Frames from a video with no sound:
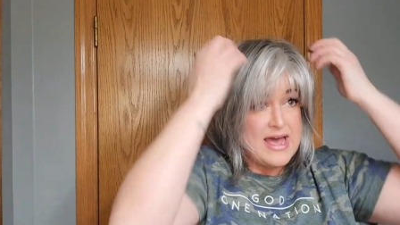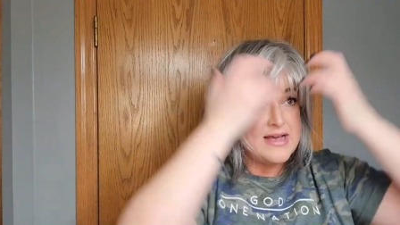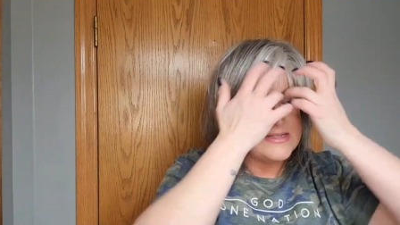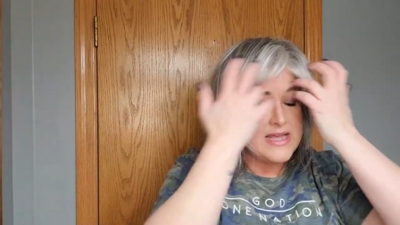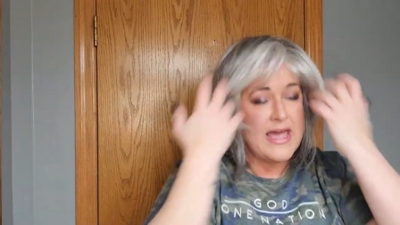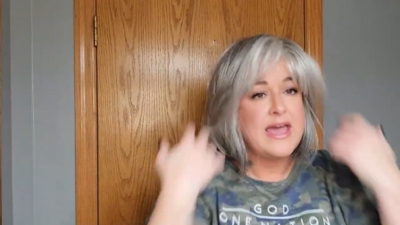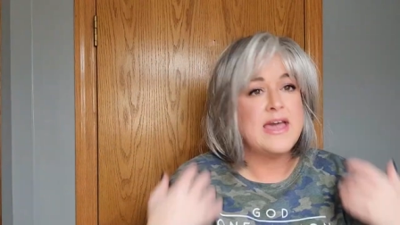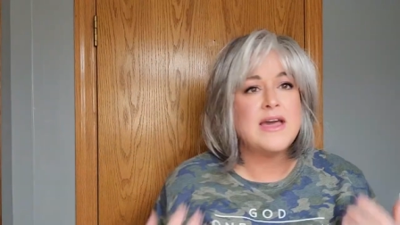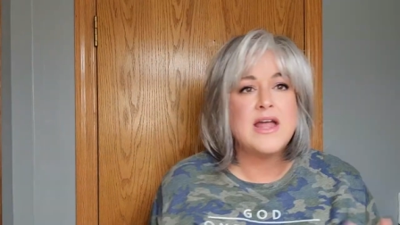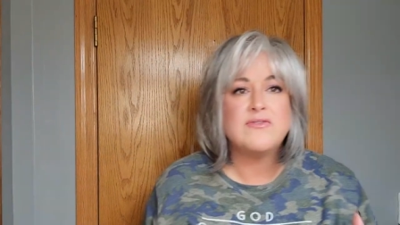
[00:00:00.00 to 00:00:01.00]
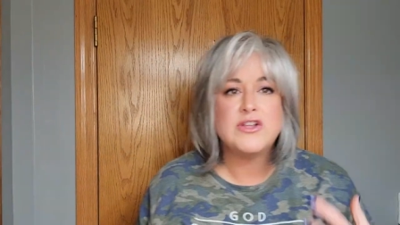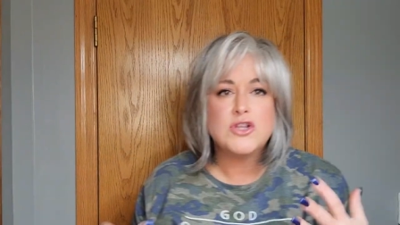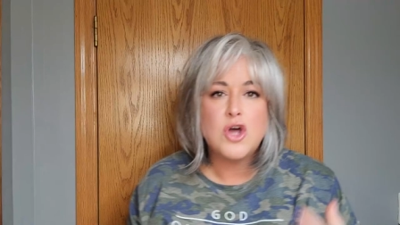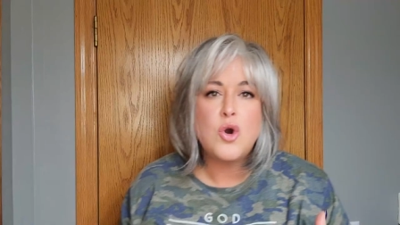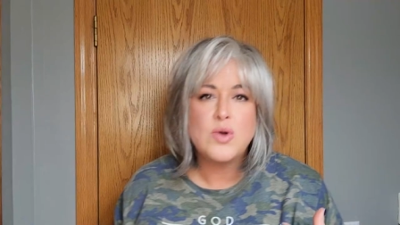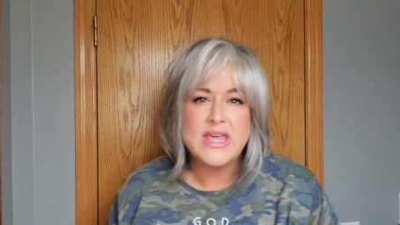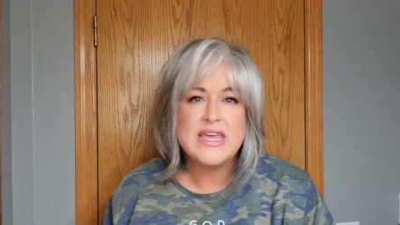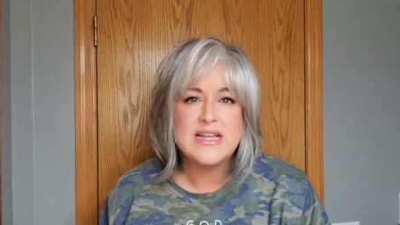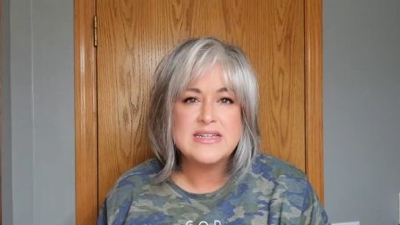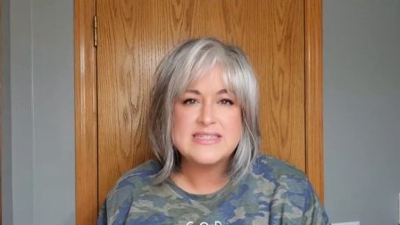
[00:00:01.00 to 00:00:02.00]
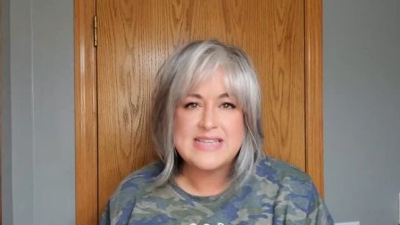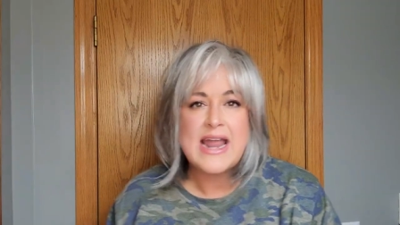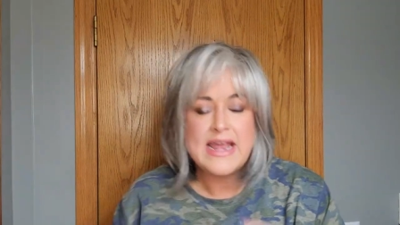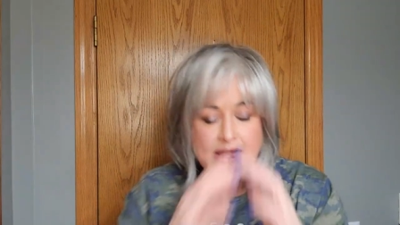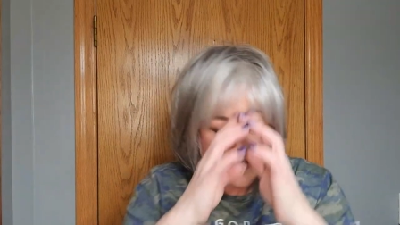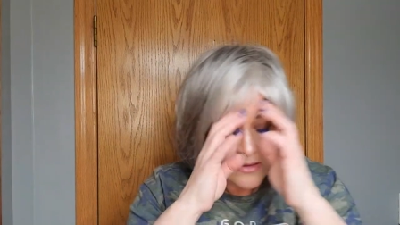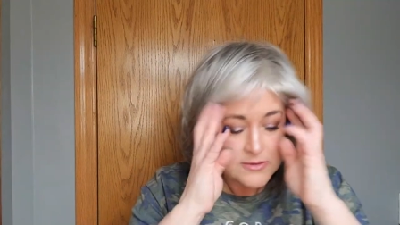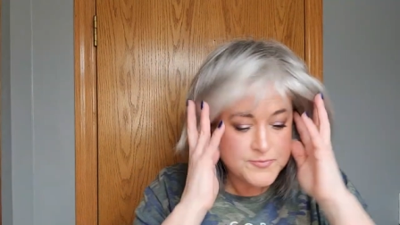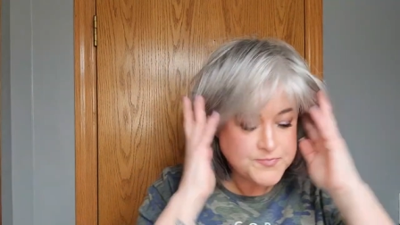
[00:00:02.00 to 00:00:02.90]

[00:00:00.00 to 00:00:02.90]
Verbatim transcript: has a kind of a low heat setting.